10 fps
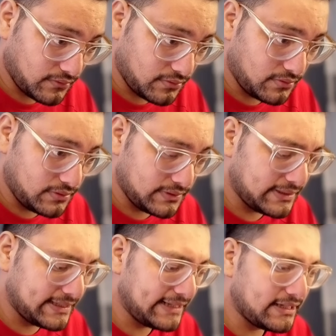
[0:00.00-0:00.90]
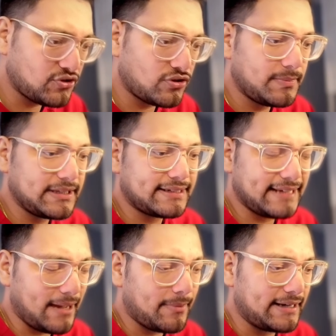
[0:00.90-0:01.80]
The data should be the
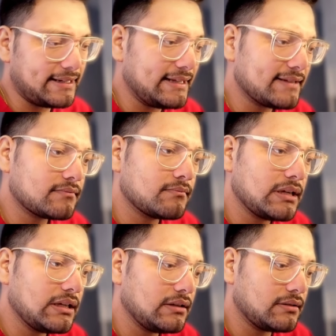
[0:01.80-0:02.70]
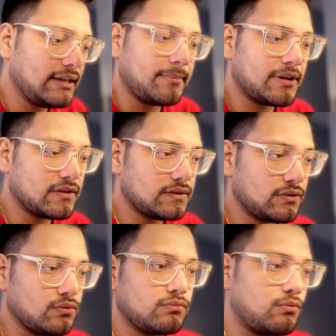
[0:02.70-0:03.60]
tab ID. Yeah, because
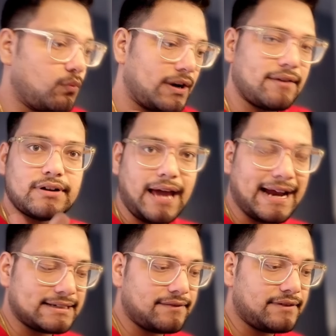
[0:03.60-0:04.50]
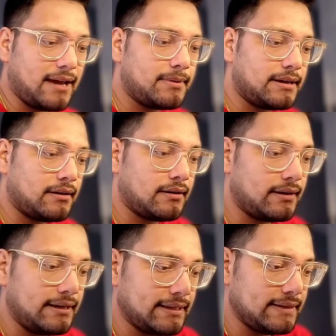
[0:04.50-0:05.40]
whatever active tab
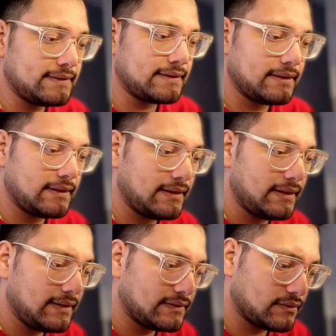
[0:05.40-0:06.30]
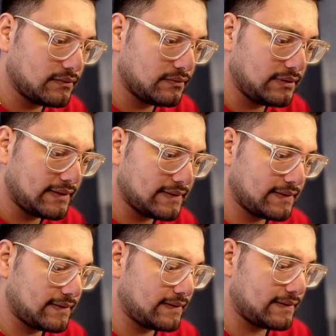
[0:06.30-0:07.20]
it is. So let's
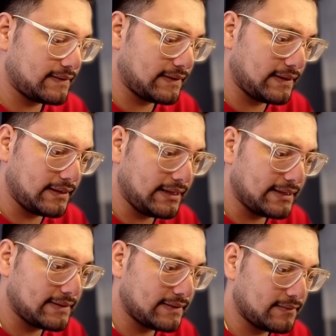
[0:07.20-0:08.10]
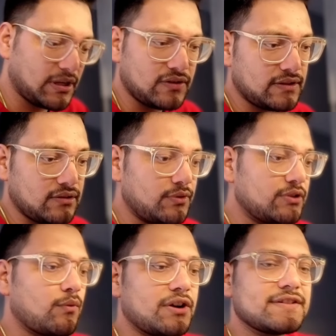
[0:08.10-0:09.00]
see, because we don't
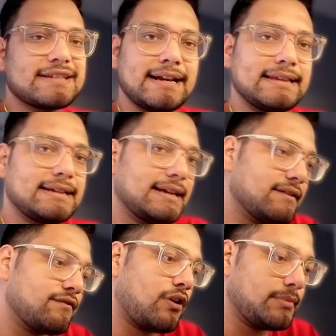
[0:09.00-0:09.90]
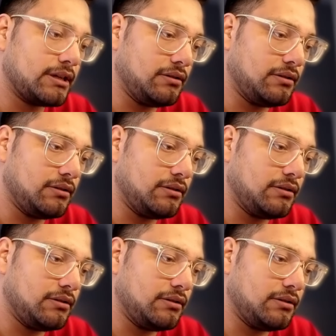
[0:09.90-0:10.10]
want to send any data from here.